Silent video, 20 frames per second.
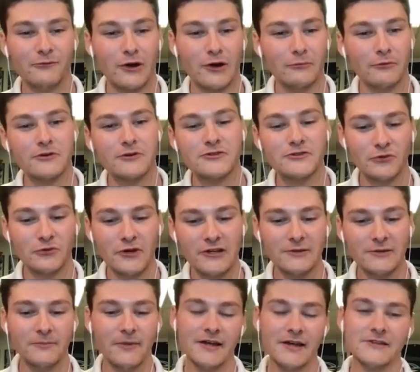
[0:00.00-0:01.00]
where we're
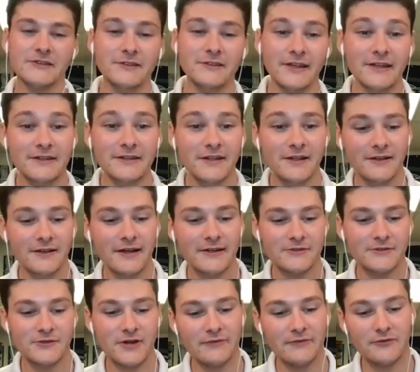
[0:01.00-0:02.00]
joined by Indy Lights
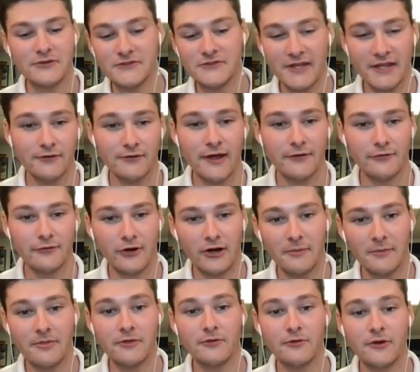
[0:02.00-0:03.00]
driver Stingray
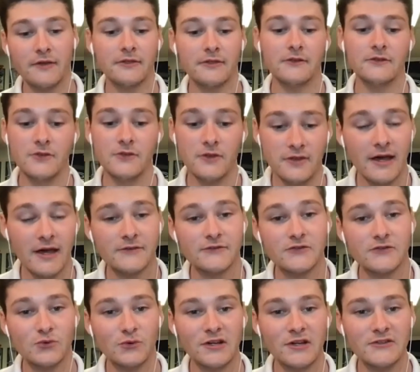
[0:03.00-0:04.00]
Robb throughout the
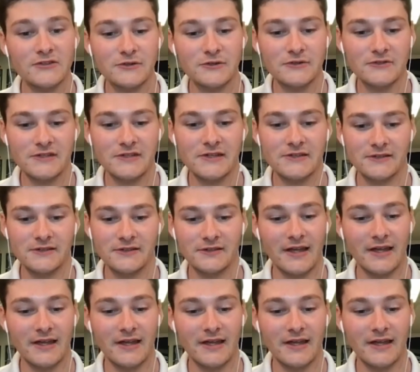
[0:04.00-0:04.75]
2022 season